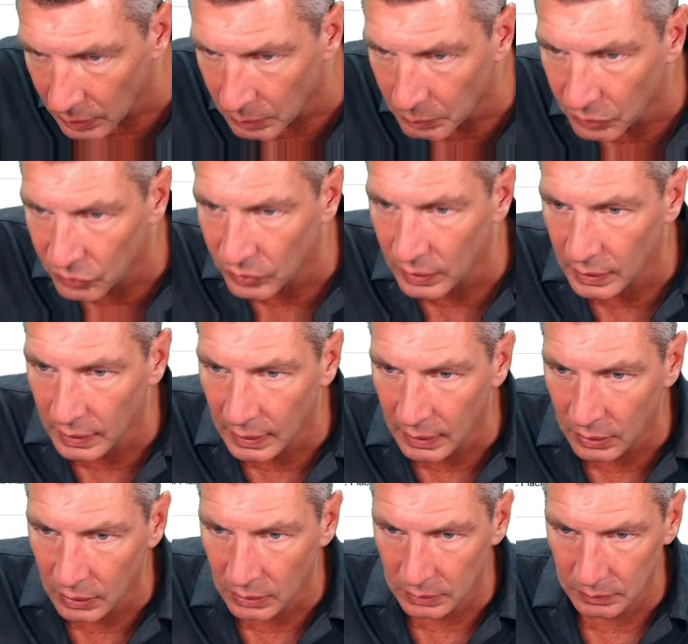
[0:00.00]
You see here,
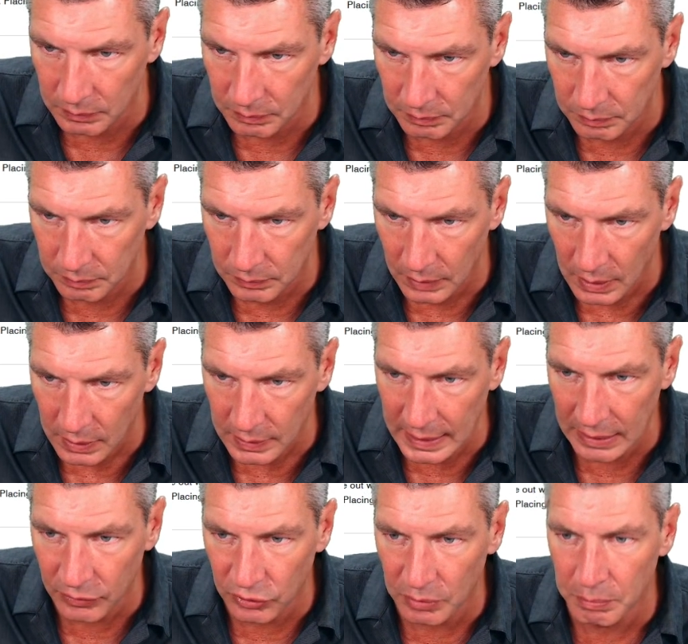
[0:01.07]
look.
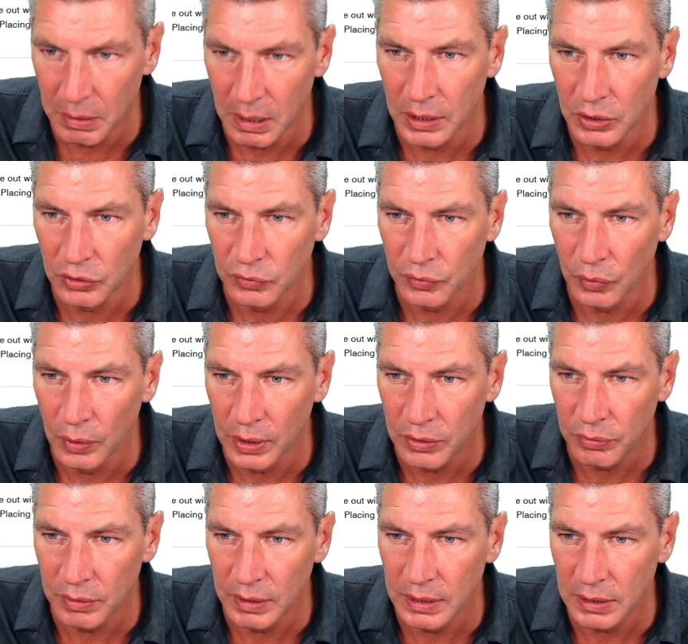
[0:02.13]
Down to
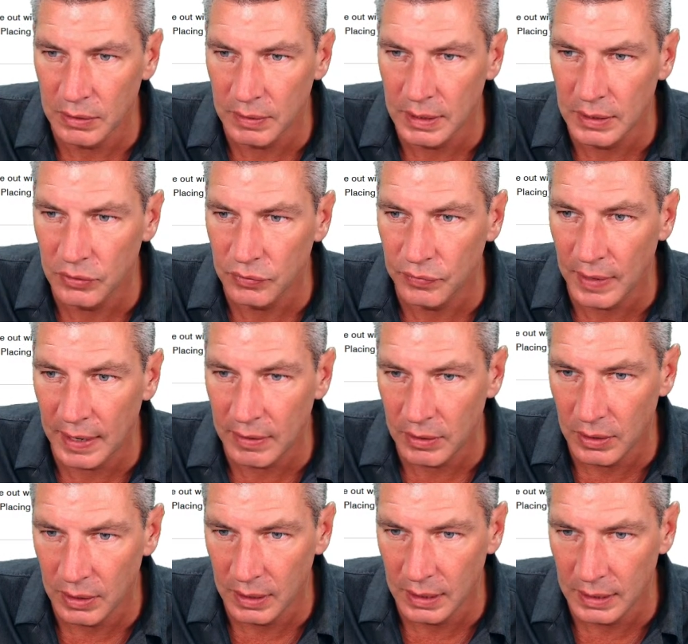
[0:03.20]
-43 degrees
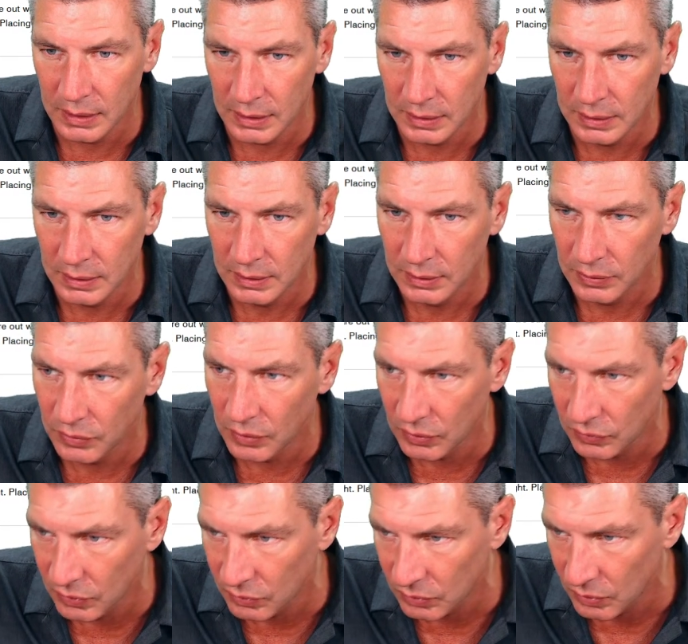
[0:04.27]
Fahrenheit.
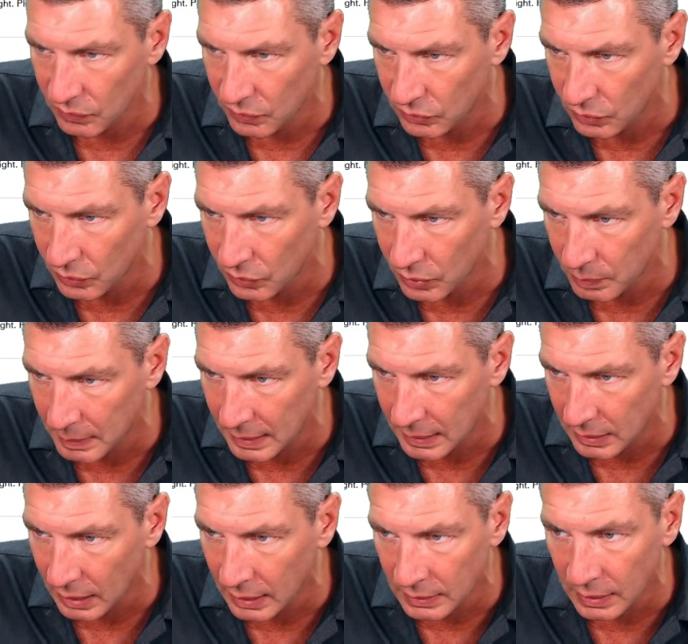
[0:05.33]
This is if you're talking
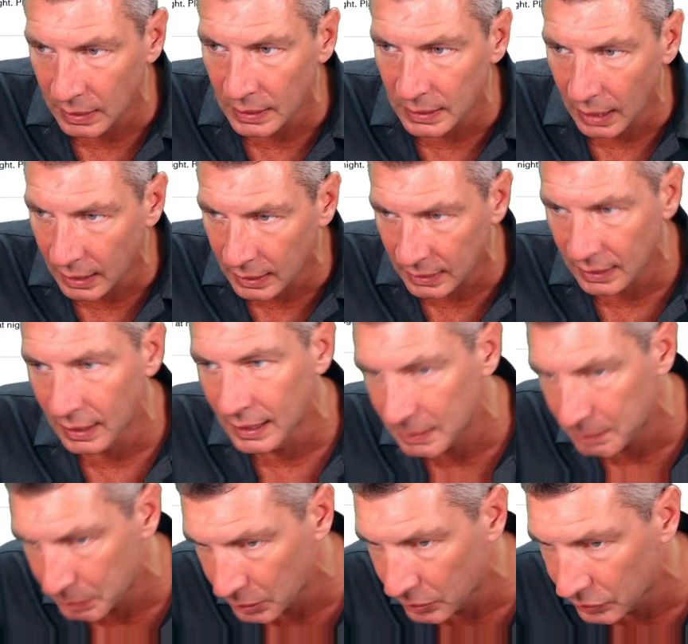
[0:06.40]
about unlike
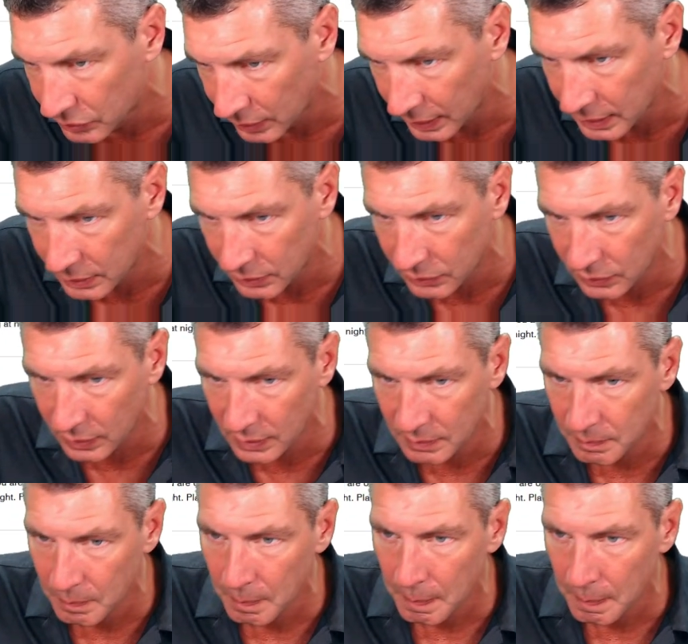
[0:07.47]
butane, you see.